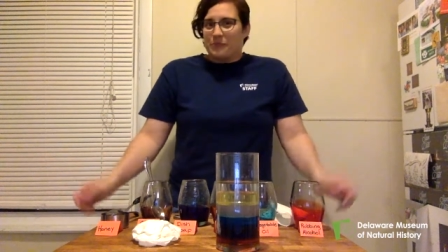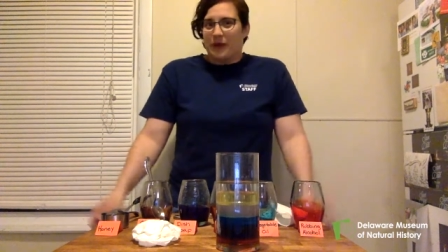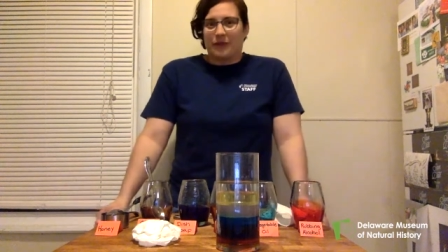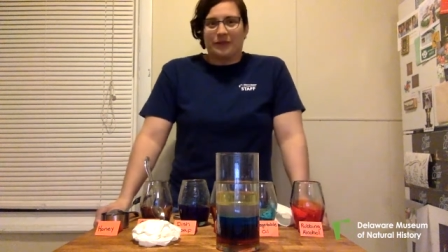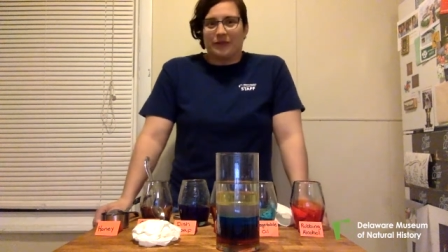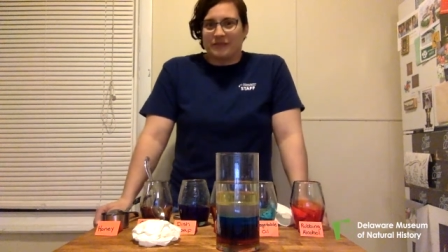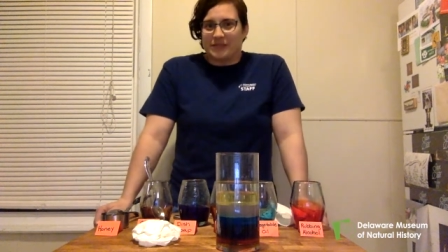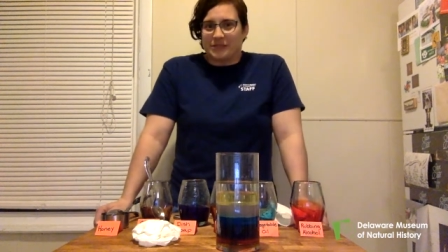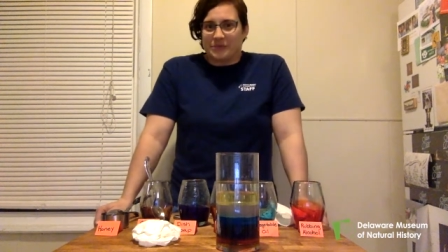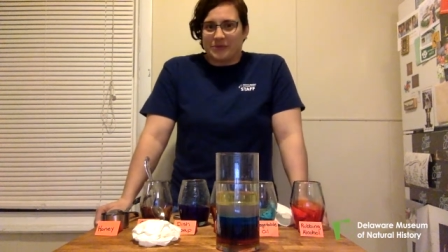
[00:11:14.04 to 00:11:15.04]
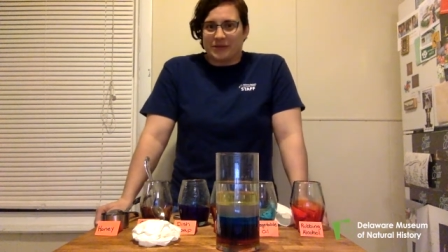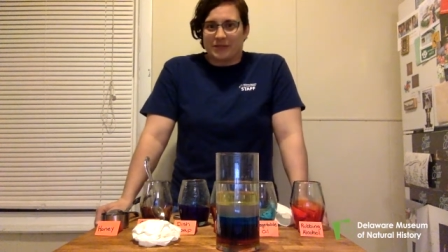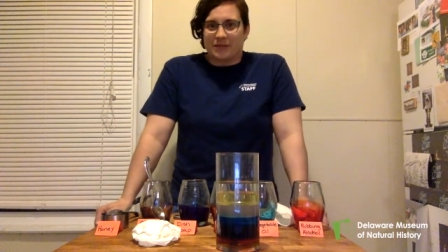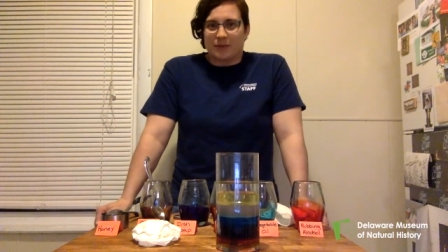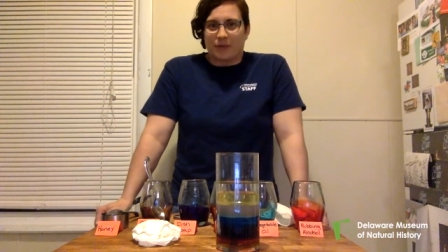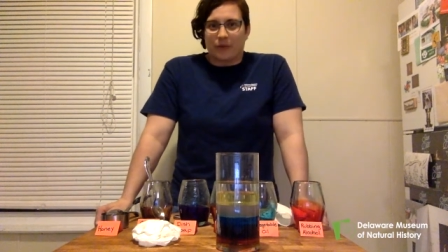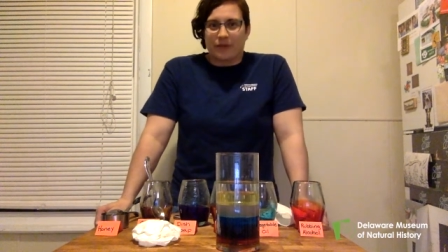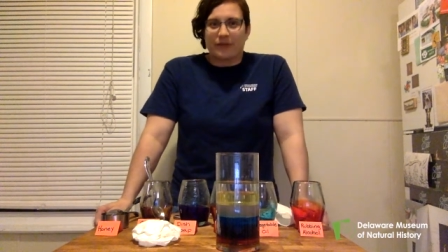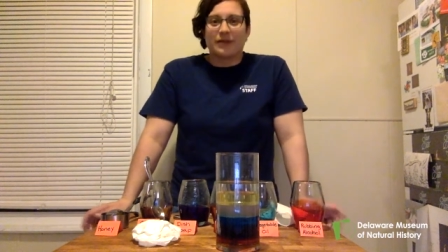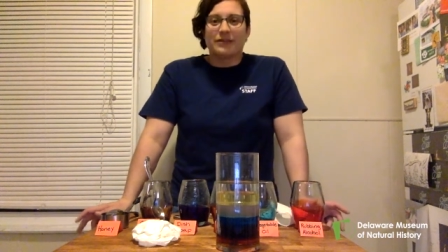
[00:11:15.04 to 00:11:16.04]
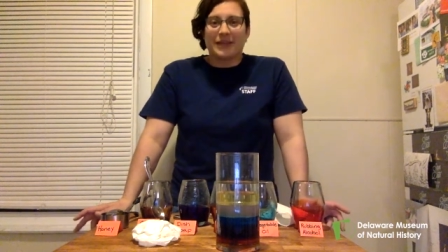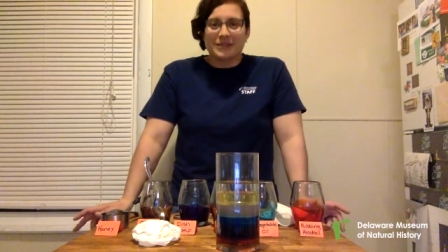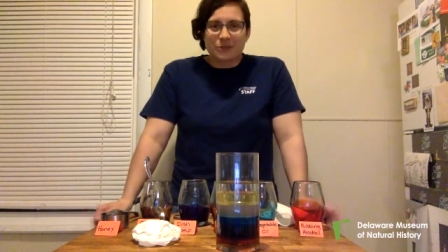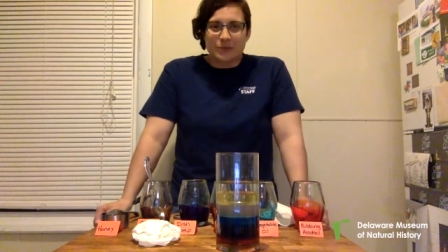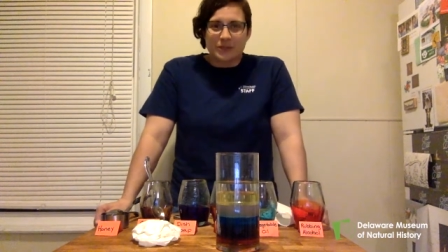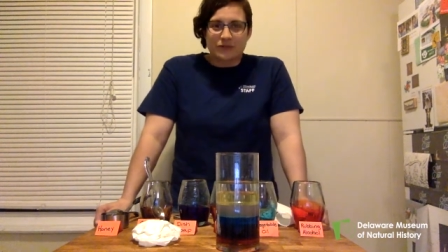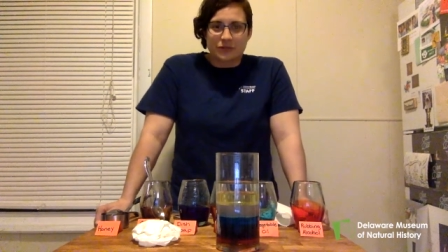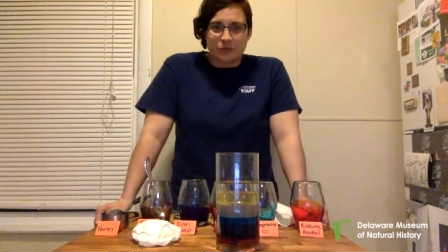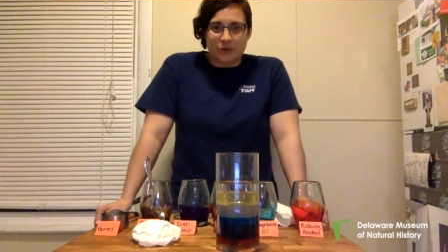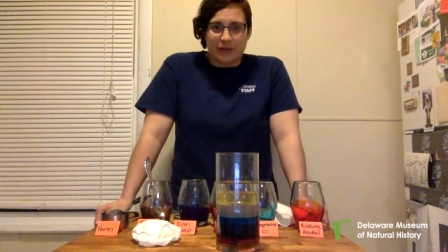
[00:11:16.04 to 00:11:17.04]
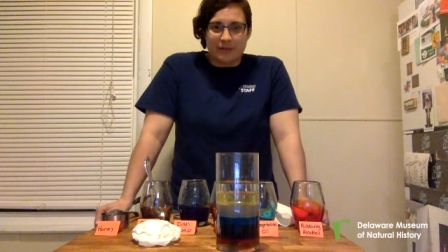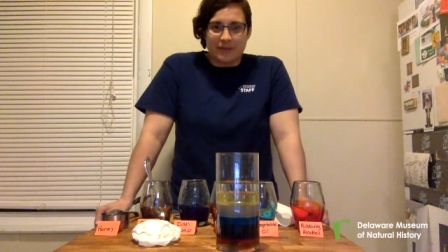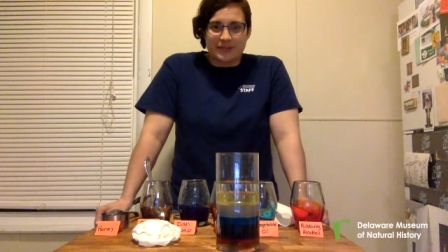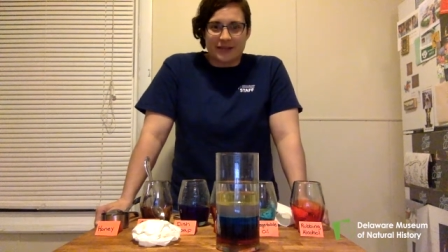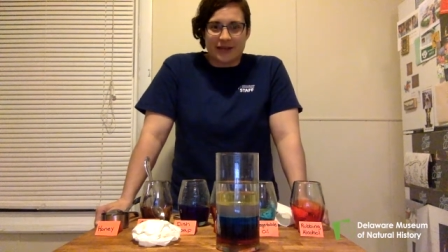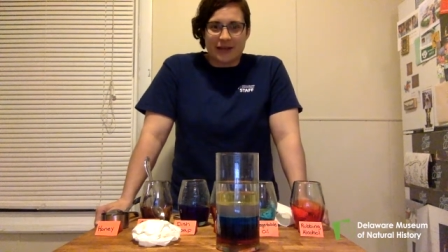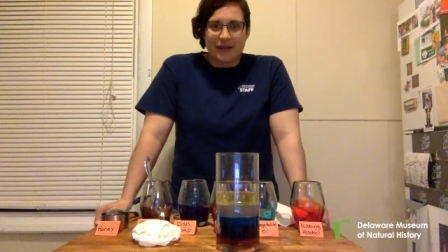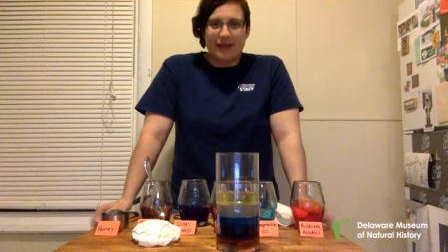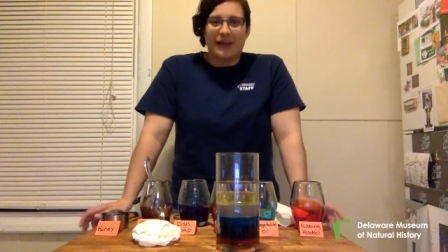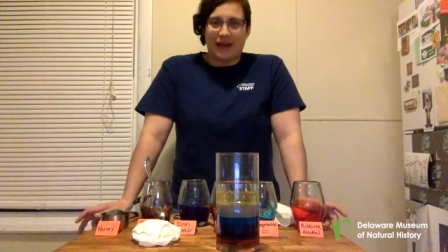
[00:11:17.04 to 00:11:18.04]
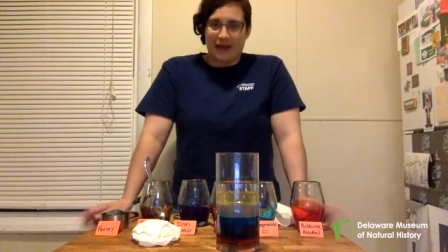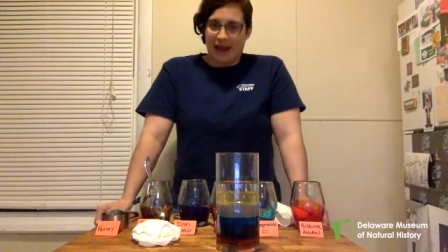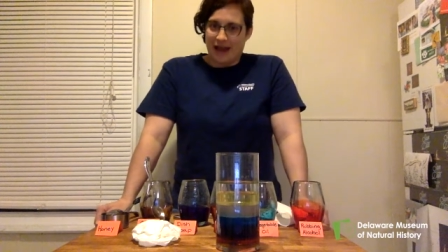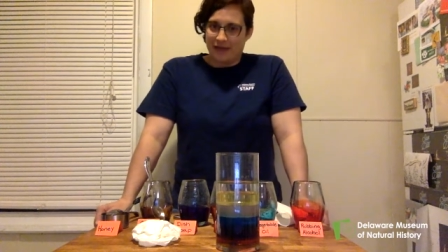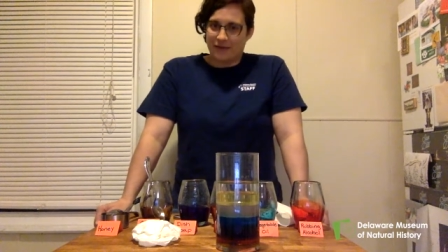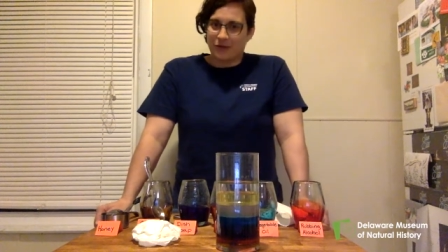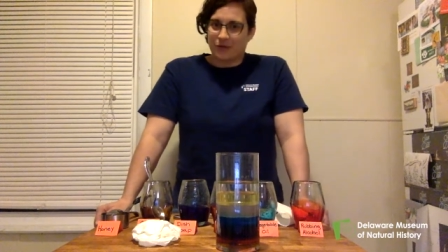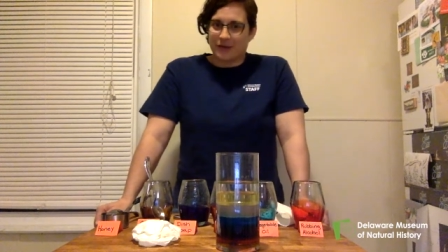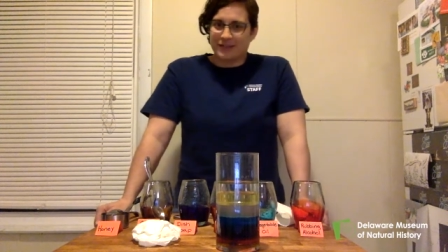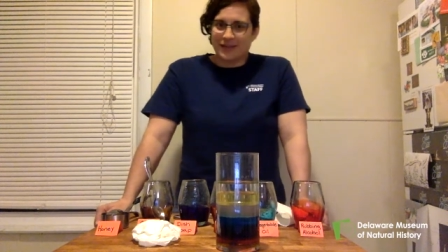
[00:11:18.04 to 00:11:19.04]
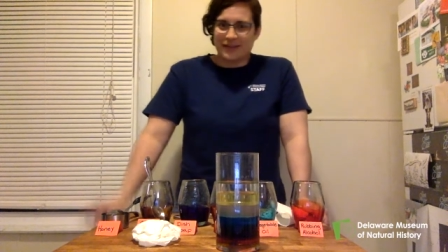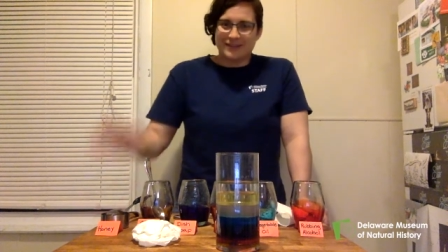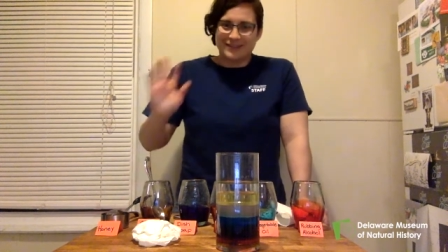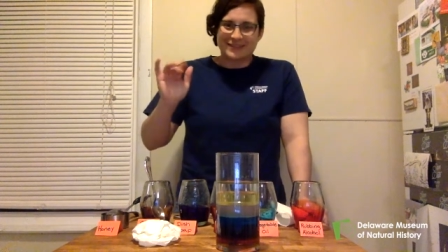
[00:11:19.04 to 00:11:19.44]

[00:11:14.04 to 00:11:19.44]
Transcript: I'd love to see what you guys come up with. Thanks so much for joining me today, and have a great day.